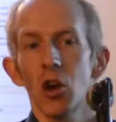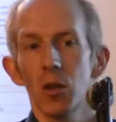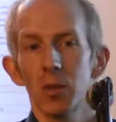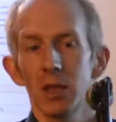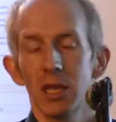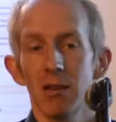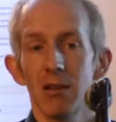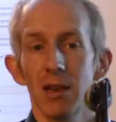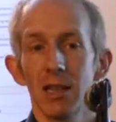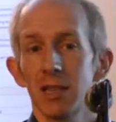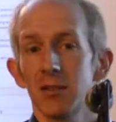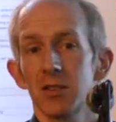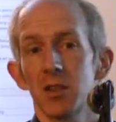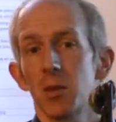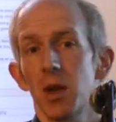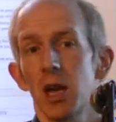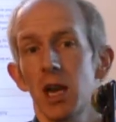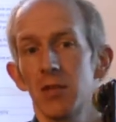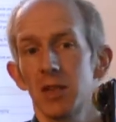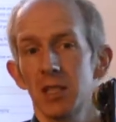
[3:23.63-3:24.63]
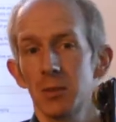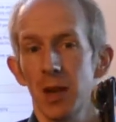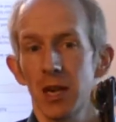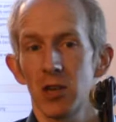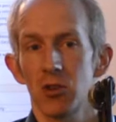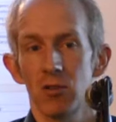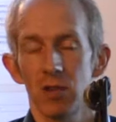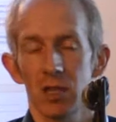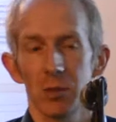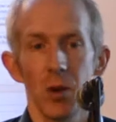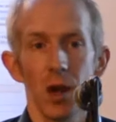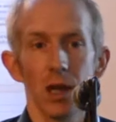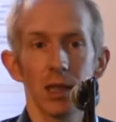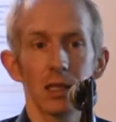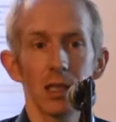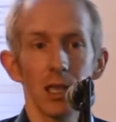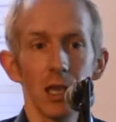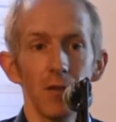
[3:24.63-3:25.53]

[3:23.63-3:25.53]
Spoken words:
all materials have some kind of a spectrum response.